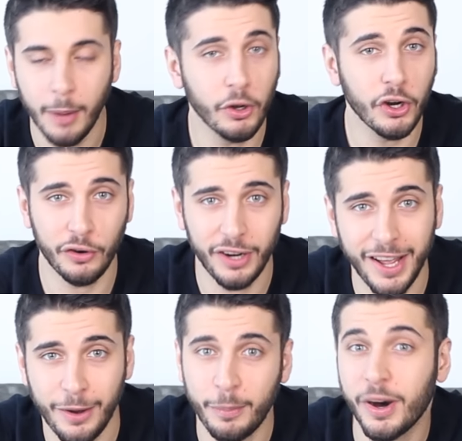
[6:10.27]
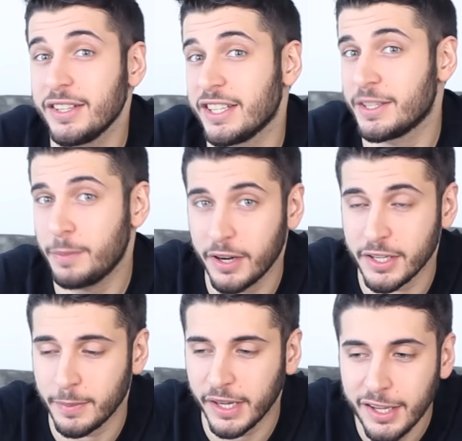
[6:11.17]
I'm not gonna rely on past
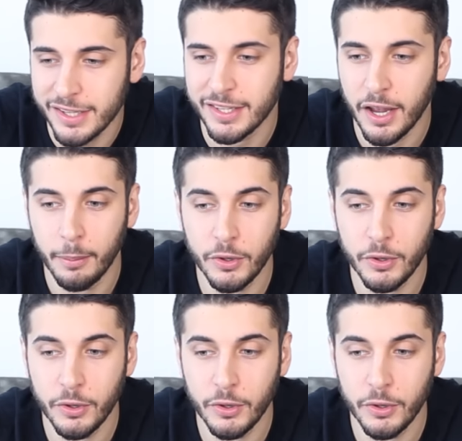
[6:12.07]
experience because